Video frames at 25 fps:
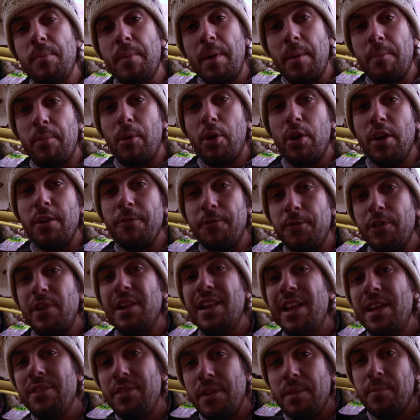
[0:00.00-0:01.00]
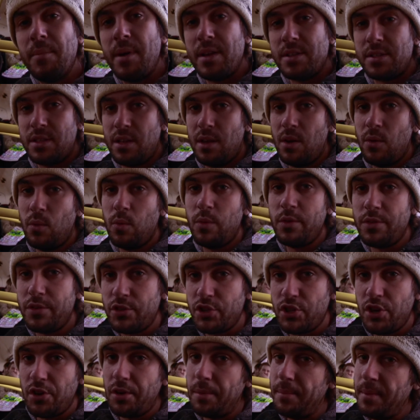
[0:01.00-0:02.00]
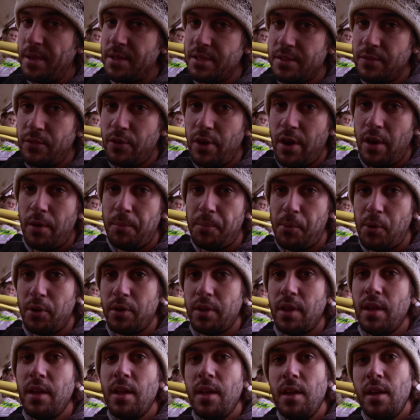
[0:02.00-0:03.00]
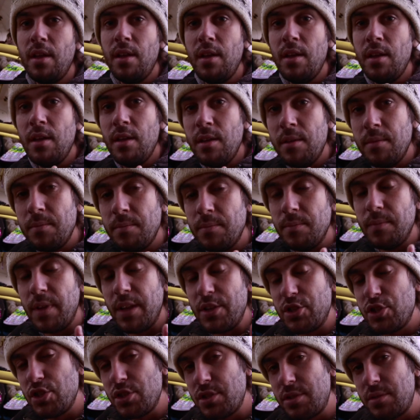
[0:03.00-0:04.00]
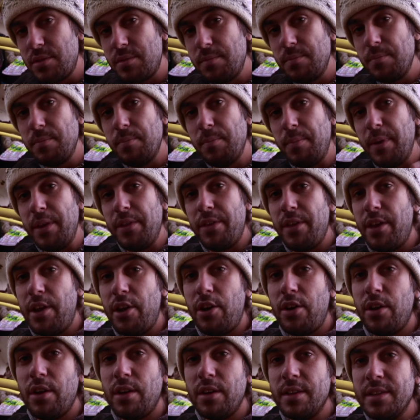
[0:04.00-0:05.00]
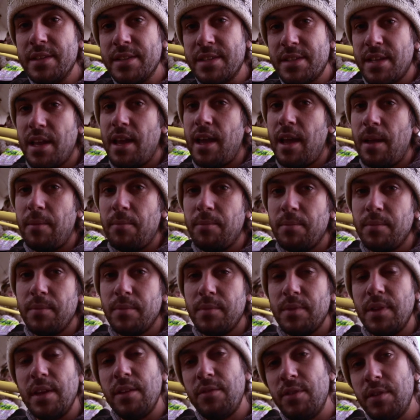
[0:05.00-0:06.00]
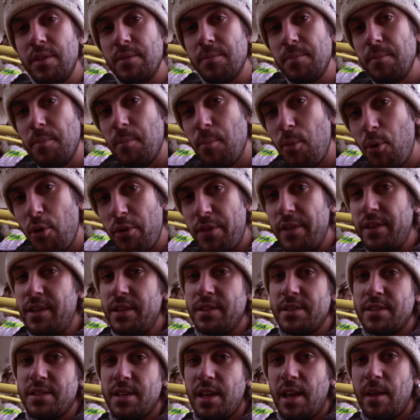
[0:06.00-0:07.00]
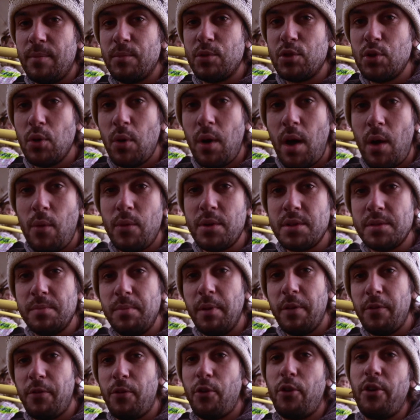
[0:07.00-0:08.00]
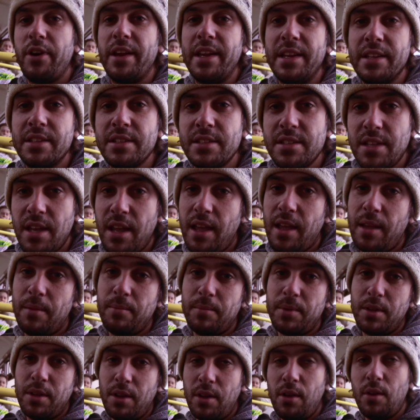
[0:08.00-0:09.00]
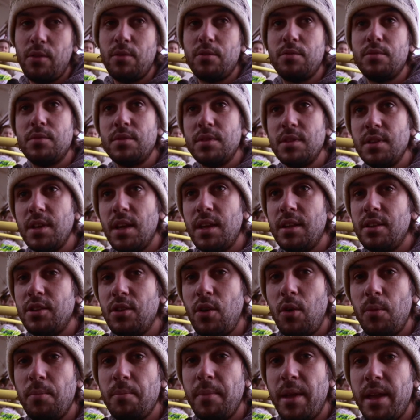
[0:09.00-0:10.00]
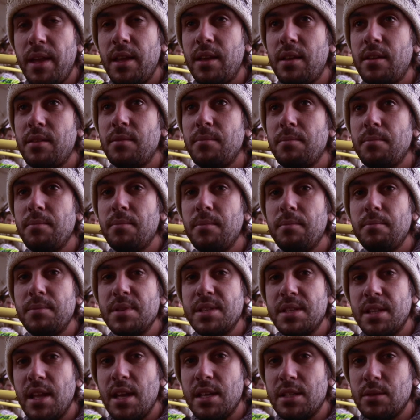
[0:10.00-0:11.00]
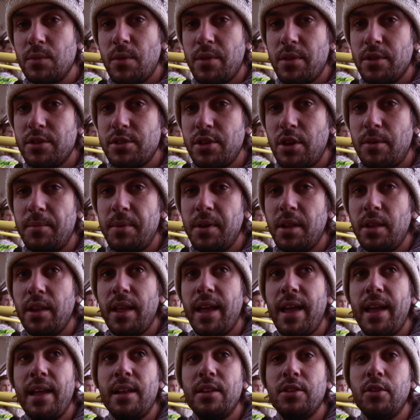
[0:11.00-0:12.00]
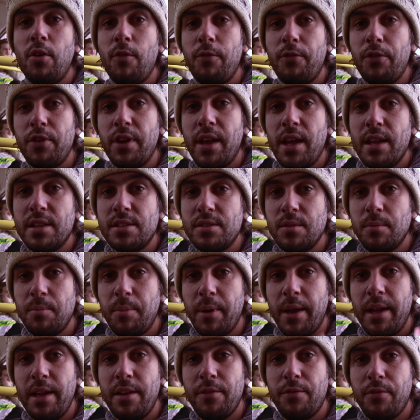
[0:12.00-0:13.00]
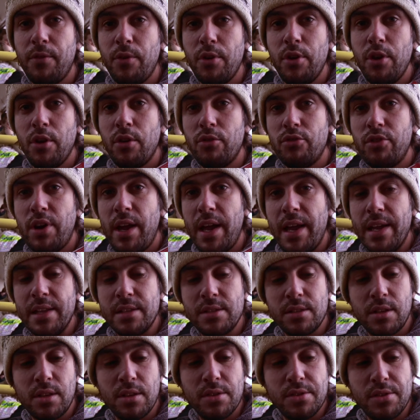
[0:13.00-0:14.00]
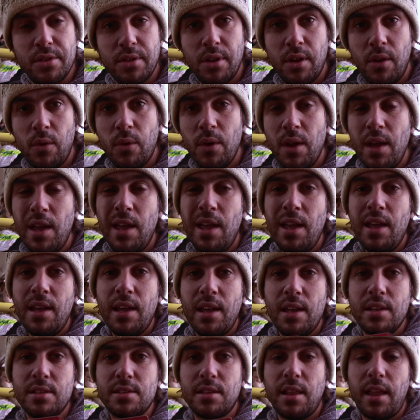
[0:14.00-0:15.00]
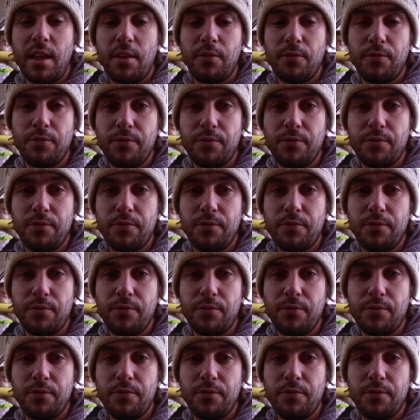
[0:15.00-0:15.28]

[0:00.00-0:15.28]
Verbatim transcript: remember, if you live in Moscow with Sheremetyevo Airport, like just be there in time, even more than in time, two hours before in time, you know, and don't make mistakes with your terminal, and don't forget to pay for your rides, because you know, it's like